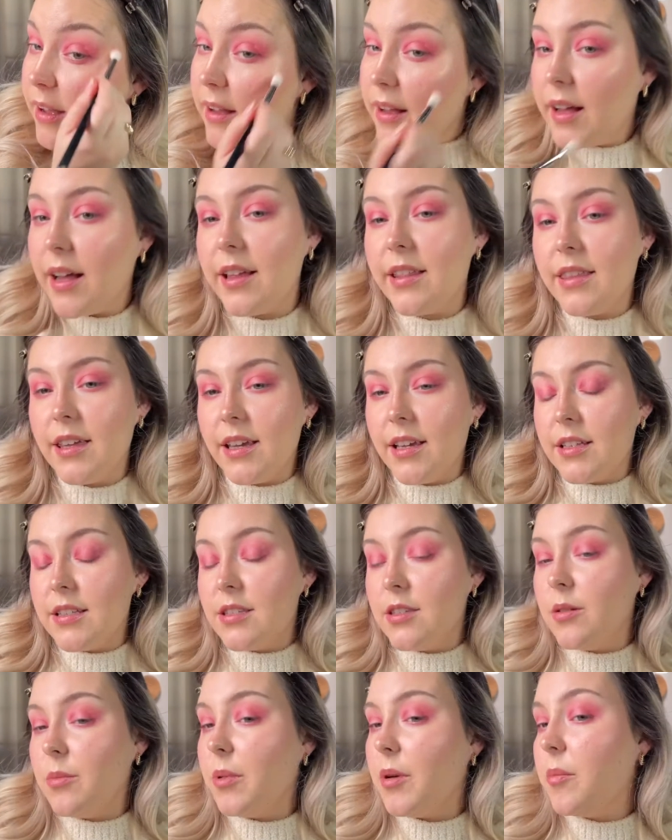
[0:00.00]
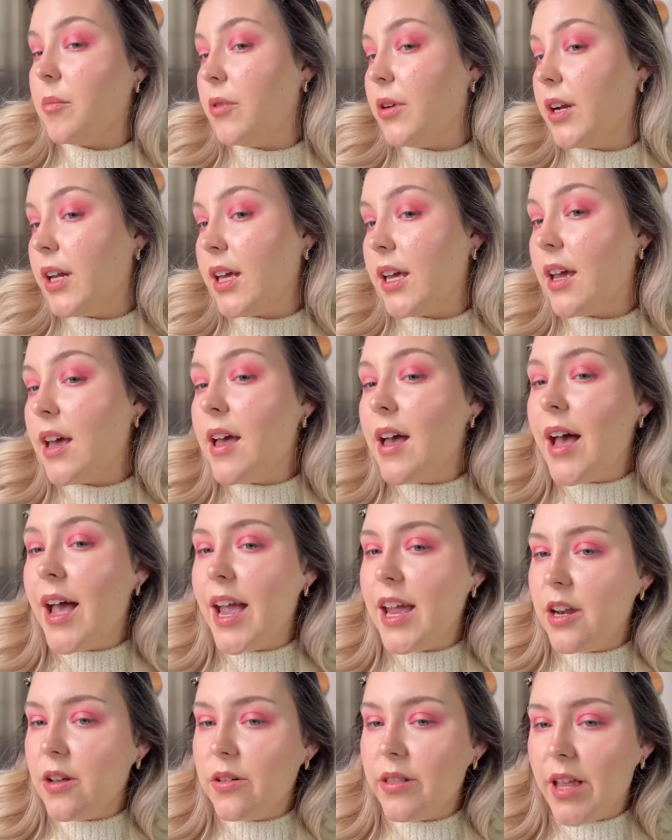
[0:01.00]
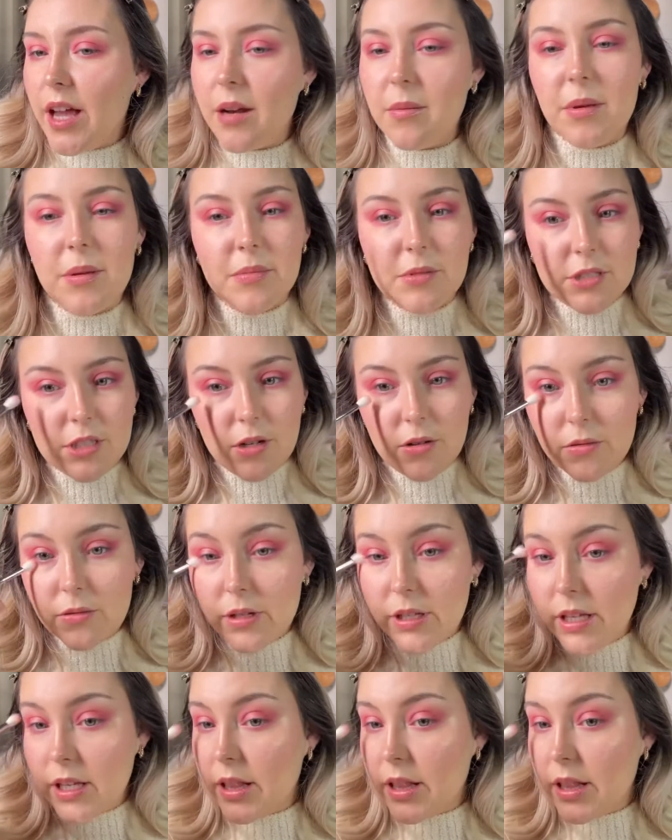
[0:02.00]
I think it's super pretty. I know a lot of people don't really